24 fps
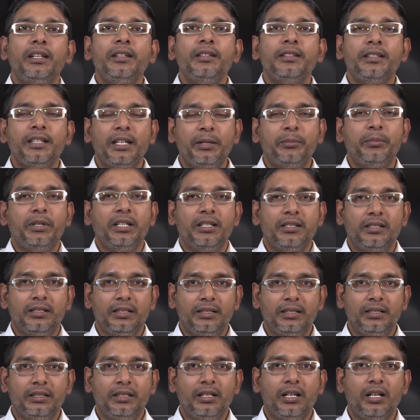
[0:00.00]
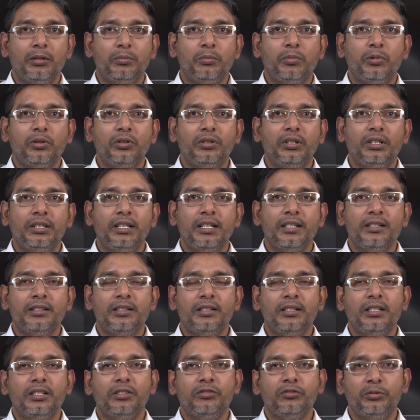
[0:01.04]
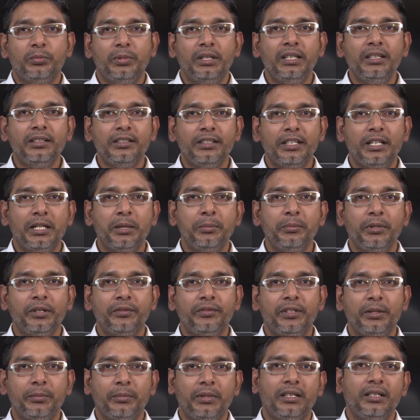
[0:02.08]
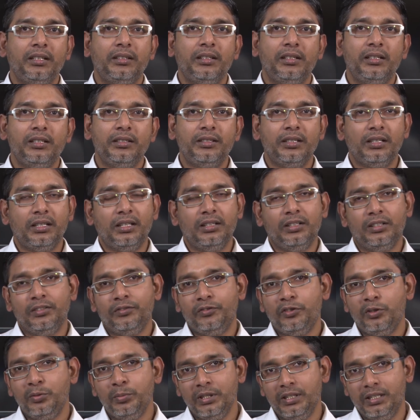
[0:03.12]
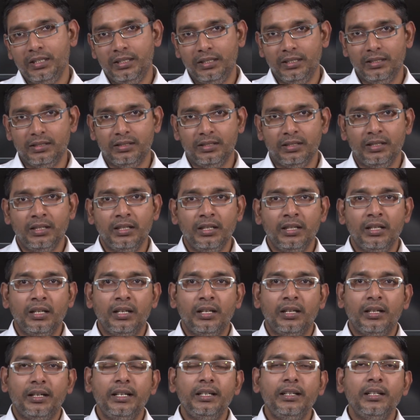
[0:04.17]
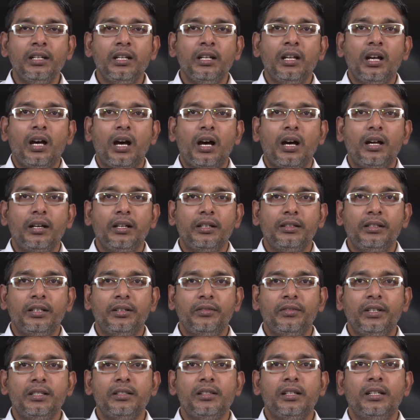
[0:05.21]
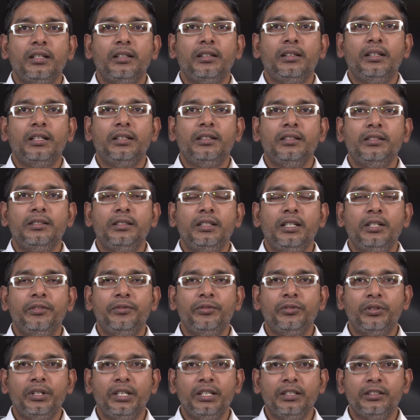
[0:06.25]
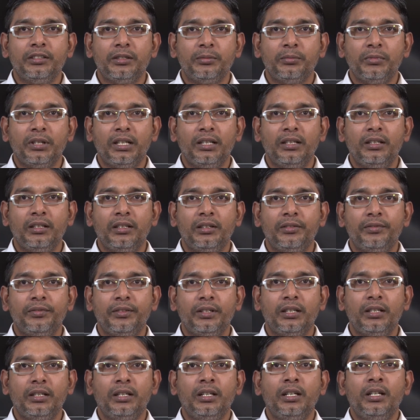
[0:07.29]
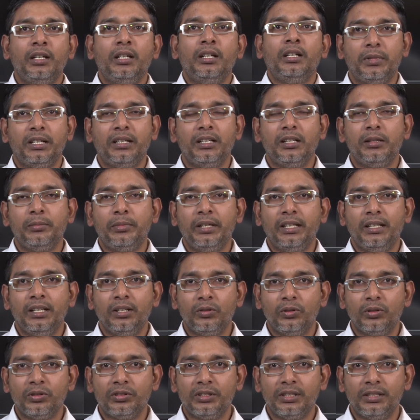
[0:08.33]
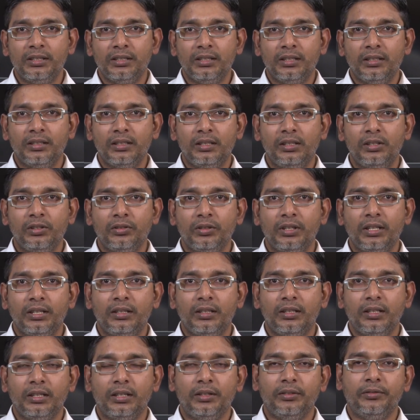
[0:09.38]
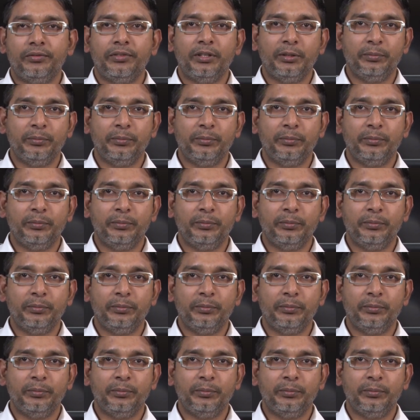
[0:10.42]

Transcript: the same density or both the densities would be same if the material is a kind of homogeneous right or otherwise let us say if you take some kind of uh, metal bearing ores in general you get uh,